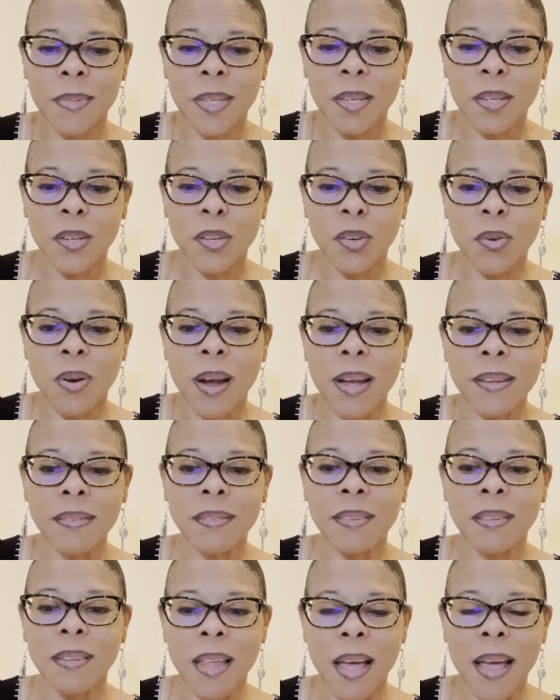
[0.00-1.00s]

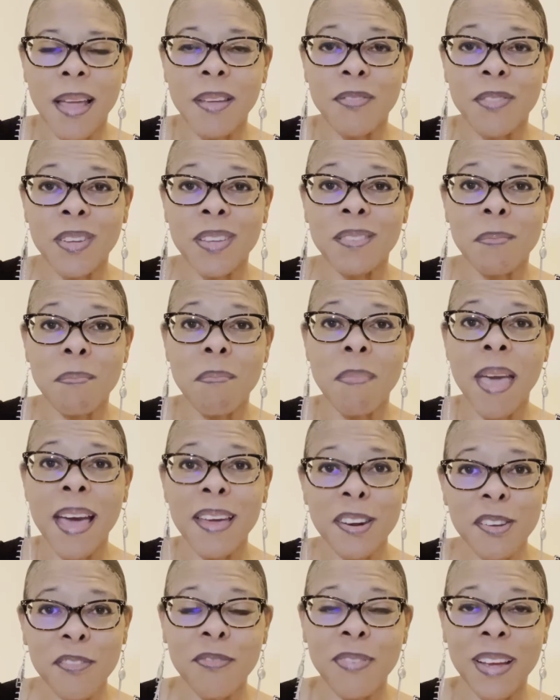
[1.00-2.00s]
Christ's life is
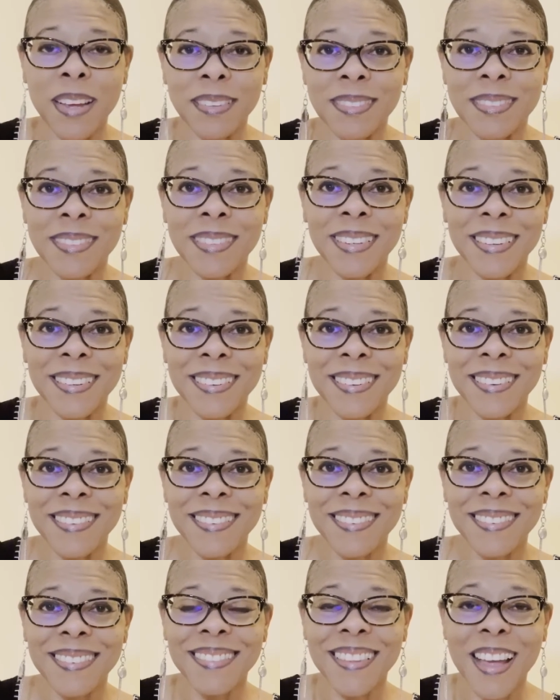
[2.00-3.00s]
manifested,
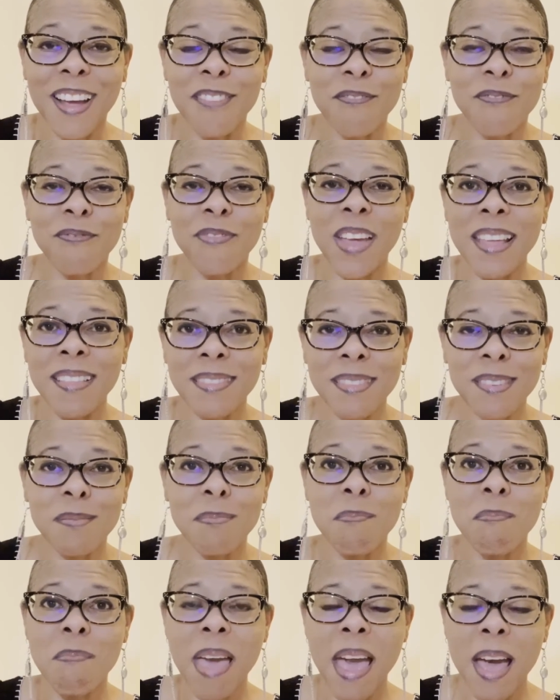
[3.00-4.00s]
that faith is
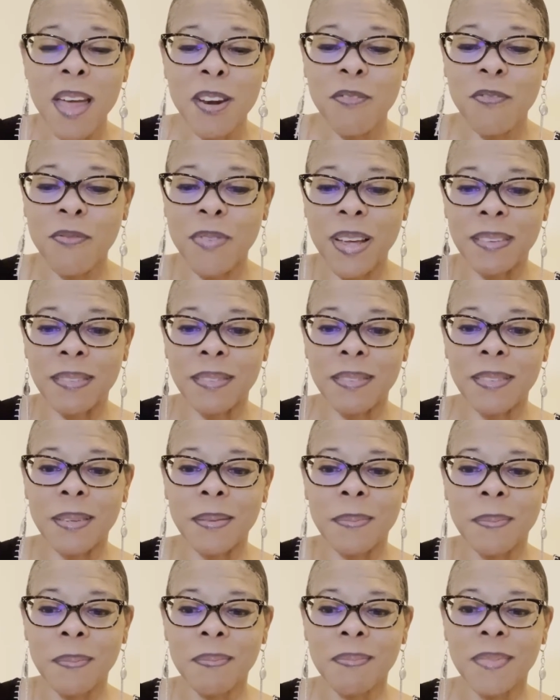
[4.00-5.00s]
manifested
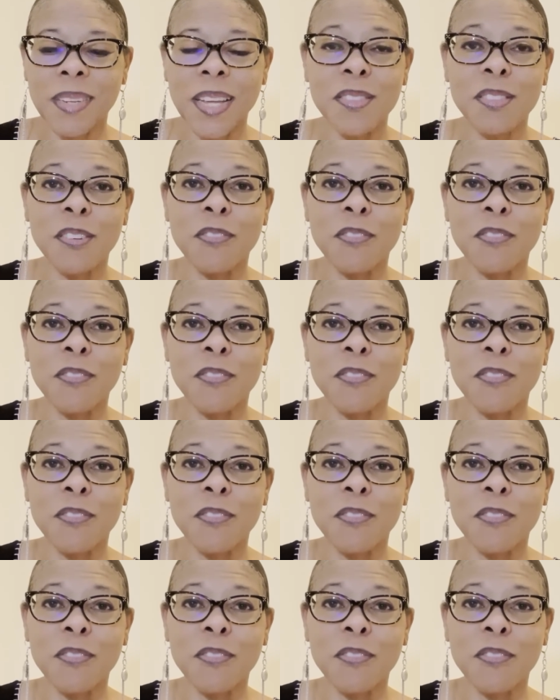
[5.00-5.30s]
in the